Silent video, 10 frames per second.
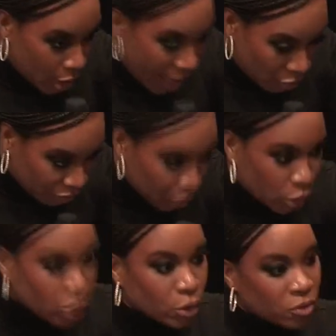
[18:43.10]
Alfre
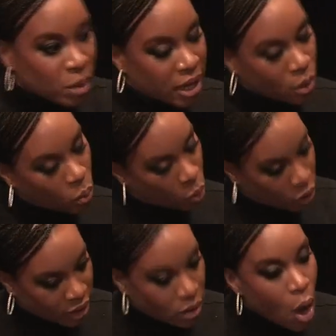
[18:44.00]
Woodard, who's playing a
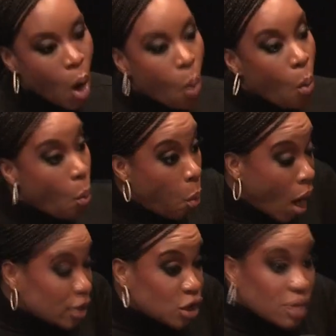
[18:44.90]
warden,
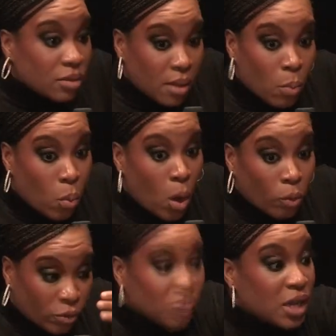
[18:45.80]
watching some
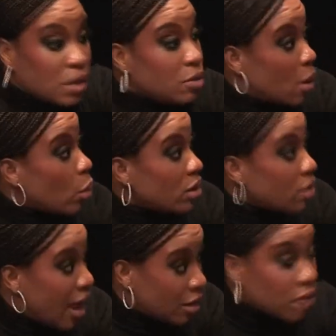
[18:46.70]
overseeing
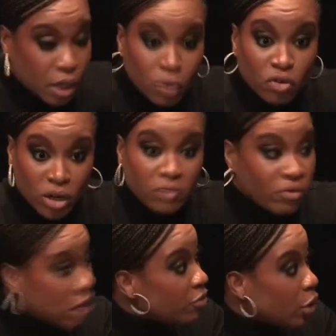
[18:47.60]
someone's execution in
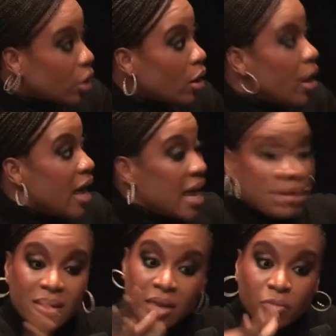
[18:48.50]
front of her
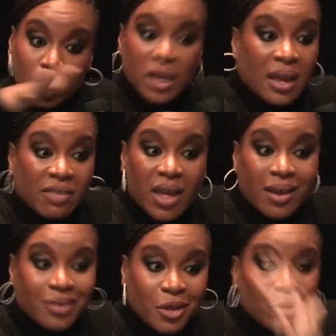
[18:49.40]
instead of looking at the
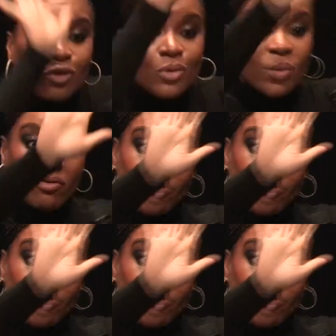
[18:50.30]
execution we